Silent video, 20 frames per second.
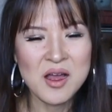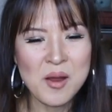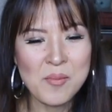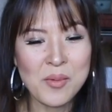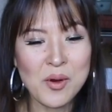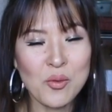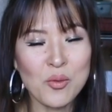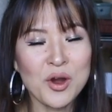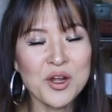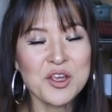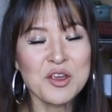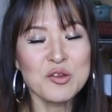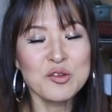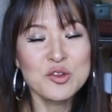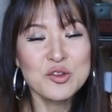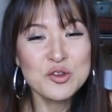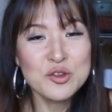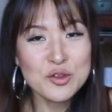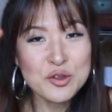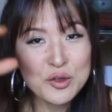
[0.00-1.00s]
But what
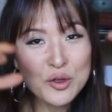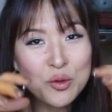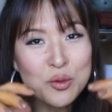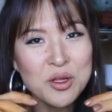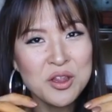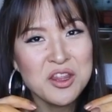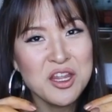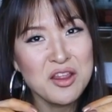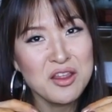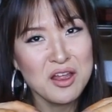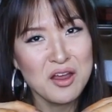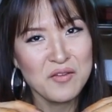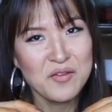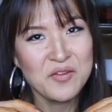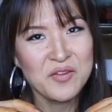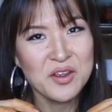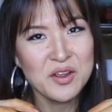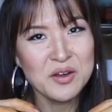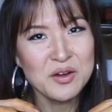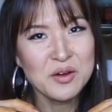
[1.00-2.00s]
you do within that
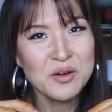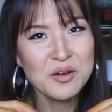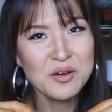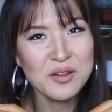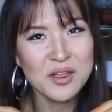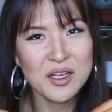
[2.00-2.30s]
field,